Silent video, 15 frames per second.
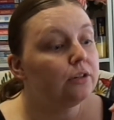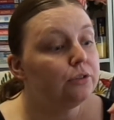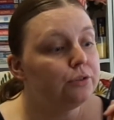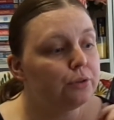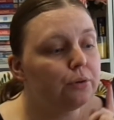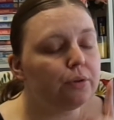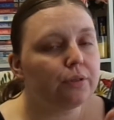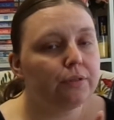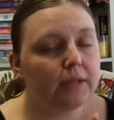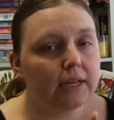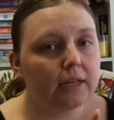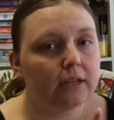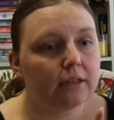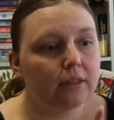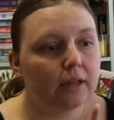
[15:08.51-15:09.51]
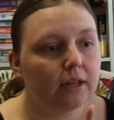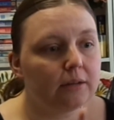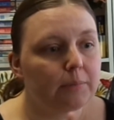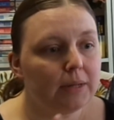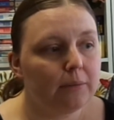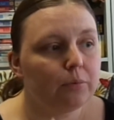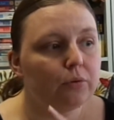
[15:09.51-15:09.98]
do think that
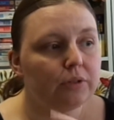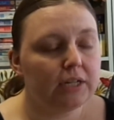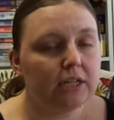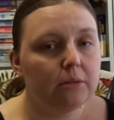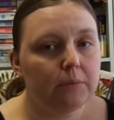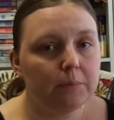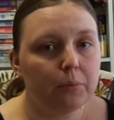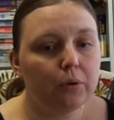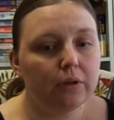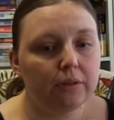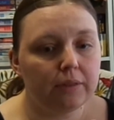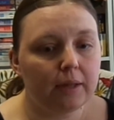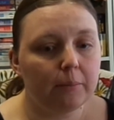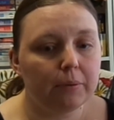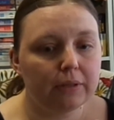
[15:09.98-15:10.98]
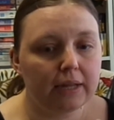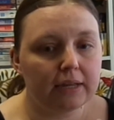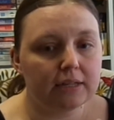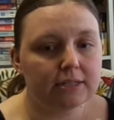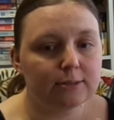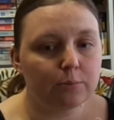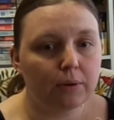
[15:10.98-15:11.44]
people need to be put in their
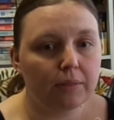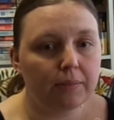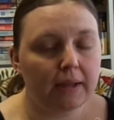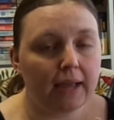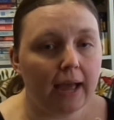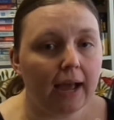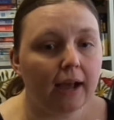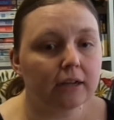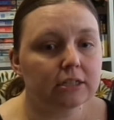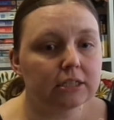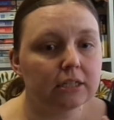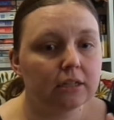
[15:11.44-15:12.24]
place when they act